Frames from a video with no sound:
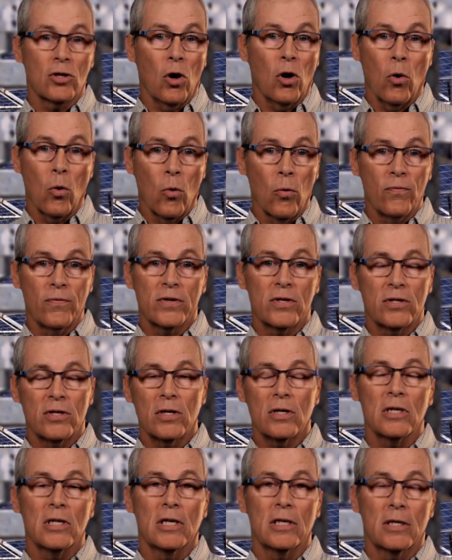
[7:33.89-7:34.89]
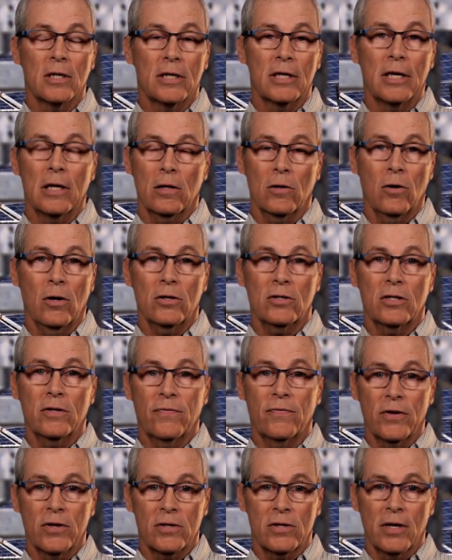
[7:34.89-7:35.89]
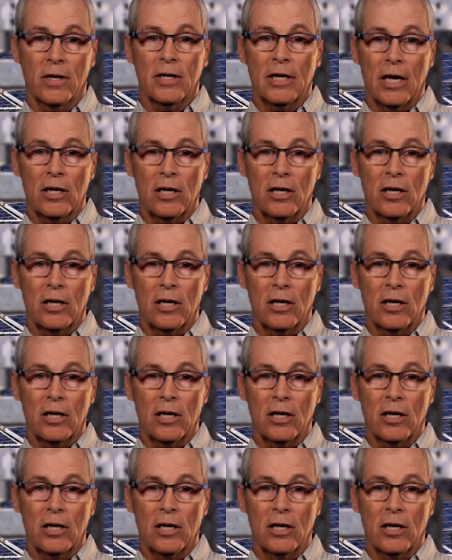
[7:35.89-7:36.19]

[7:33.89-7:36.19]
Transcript: The whole facility could get lost if this thing